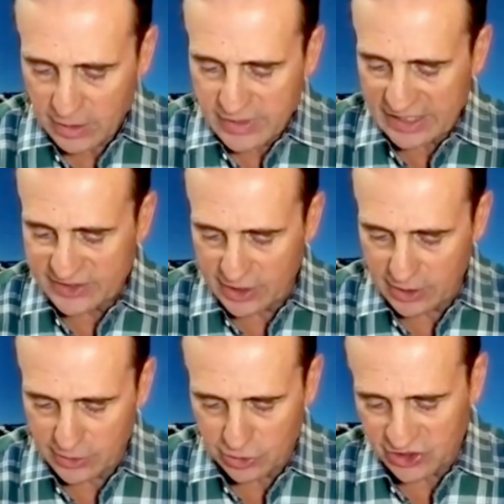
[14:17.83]
That's it
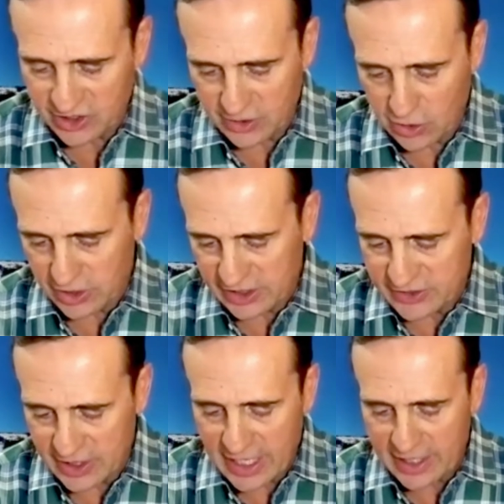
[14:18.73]
on earnings.
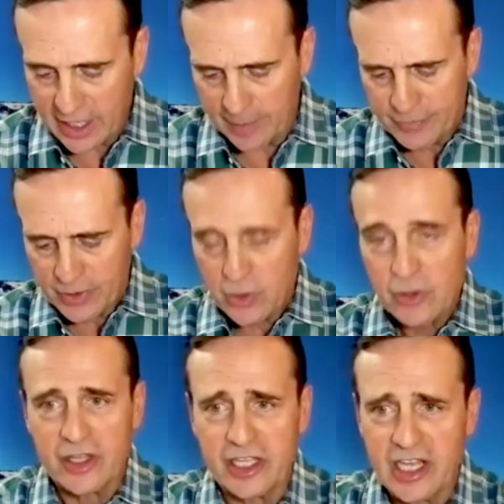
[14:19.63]
And then
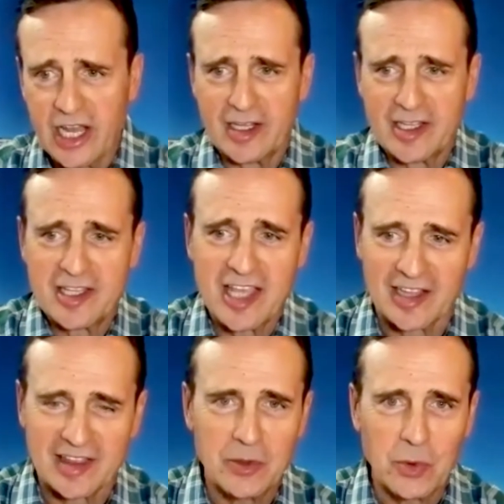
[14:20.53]
the
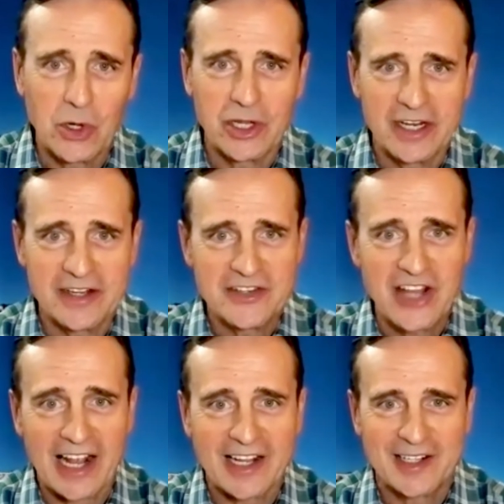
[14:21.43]
Cathie Wood and
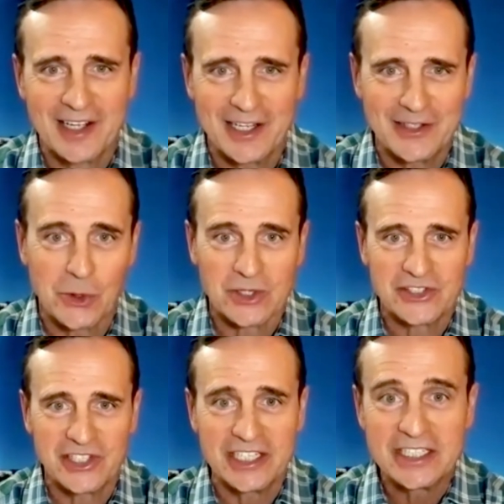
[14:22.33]
Jack
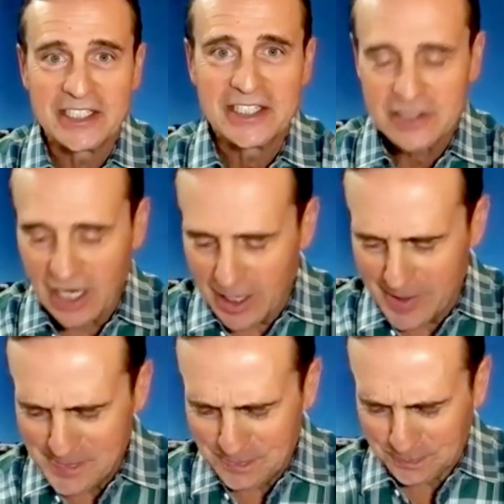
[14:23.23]
Dorsey
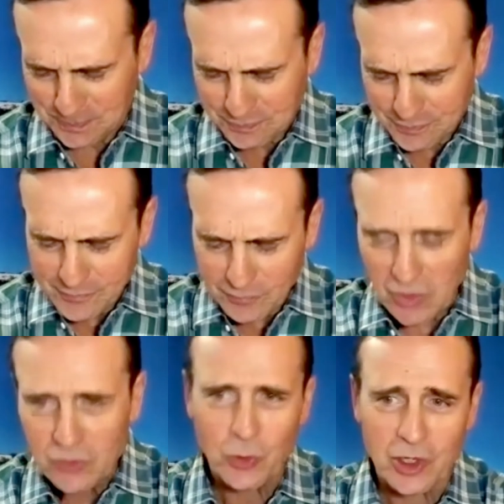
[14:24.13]

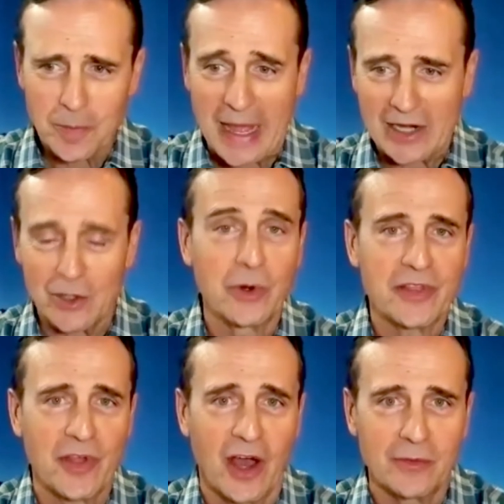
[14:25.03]
Twitter battle we
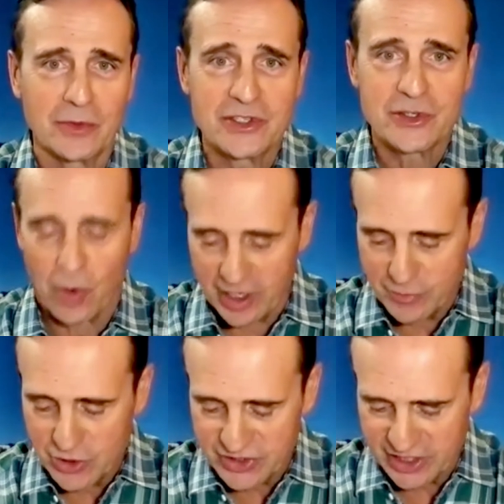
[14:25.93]
thought was quite
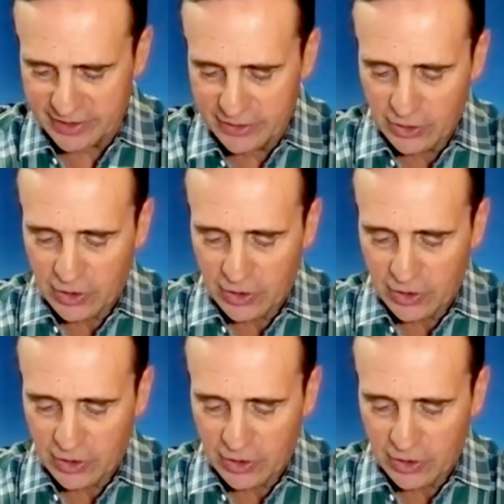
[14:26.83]
amusing.